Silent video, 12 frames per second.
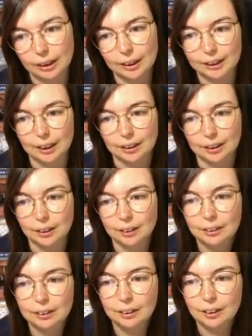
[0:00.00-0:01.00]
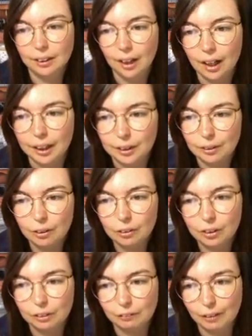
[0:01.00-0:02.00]
lasagna. You're not
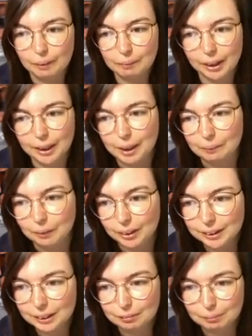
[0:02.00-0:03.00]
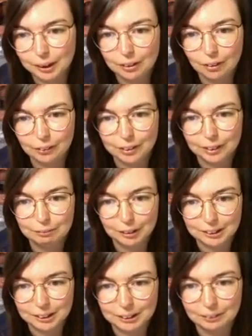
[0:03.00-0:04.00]
going to write my name, right? If my nonna
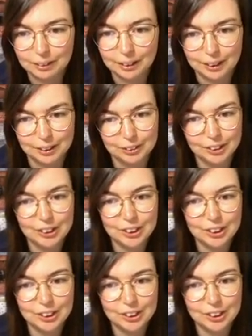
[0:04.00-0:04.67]
finds out that I tried